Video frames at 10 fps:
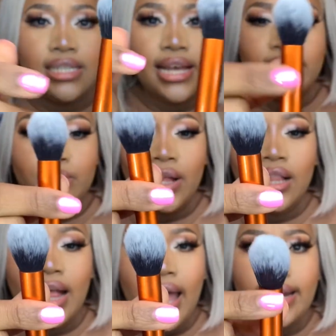as
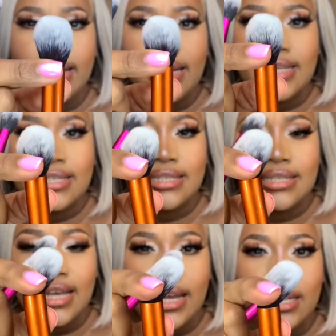well and it is
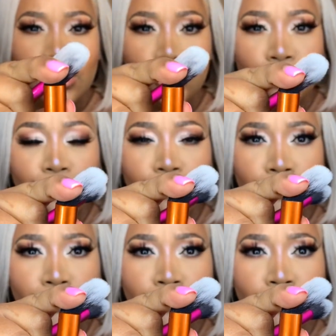said
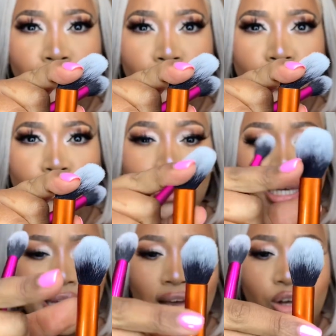to
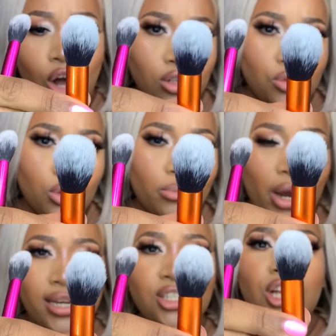be a contour
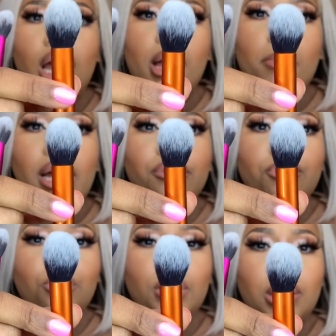brush but for
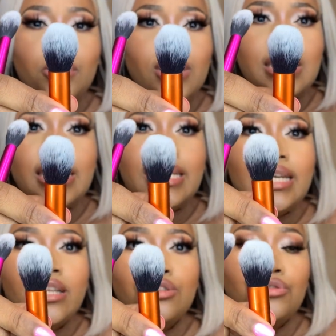me personally,
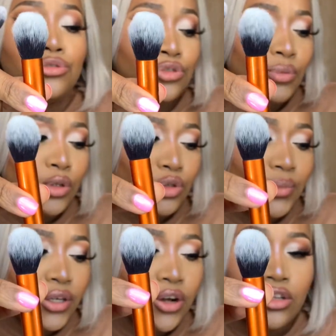it's too small to
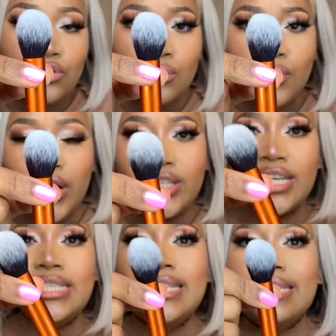be a contour brush.
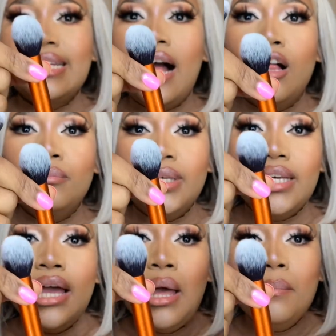It doesn't help
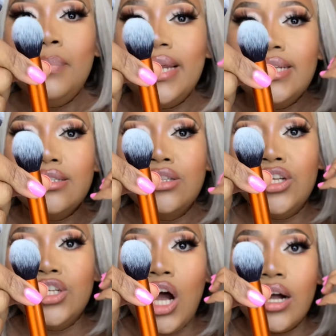me blend the
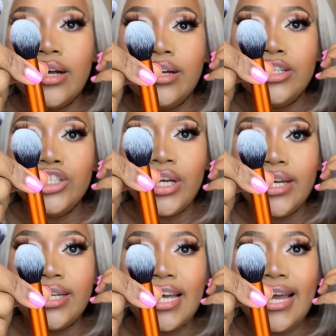darker
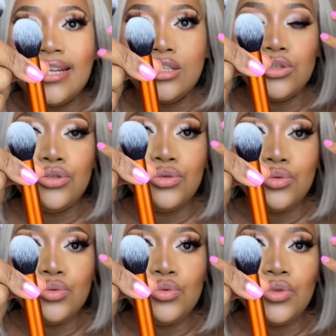shade
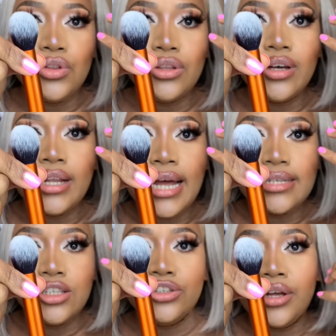into the
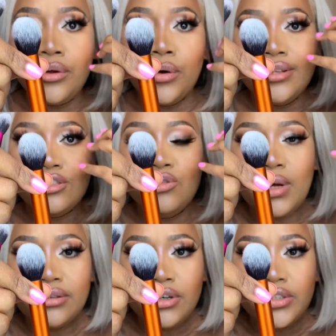lighter shade or into
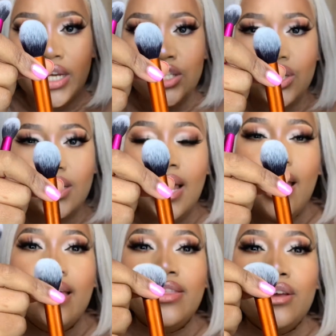my foundation.
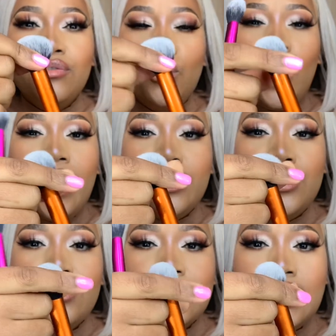Therefore, I
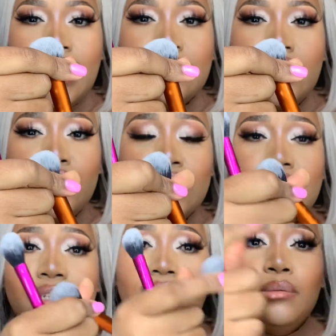use it as a
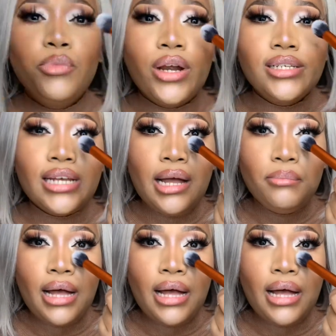concealer brush um,